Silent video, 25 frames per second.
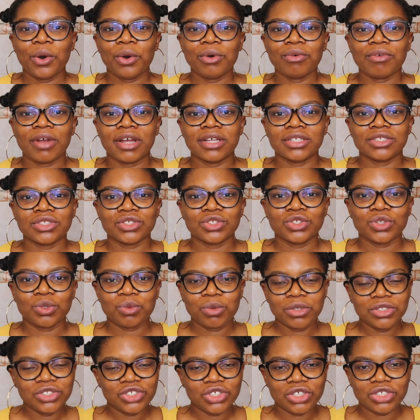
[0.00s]
Alright, so
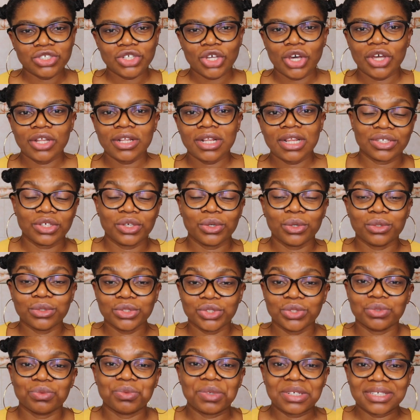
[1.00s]
once you're done, you
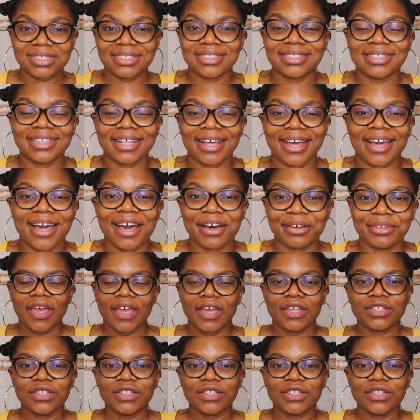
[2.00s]
also rinse that out.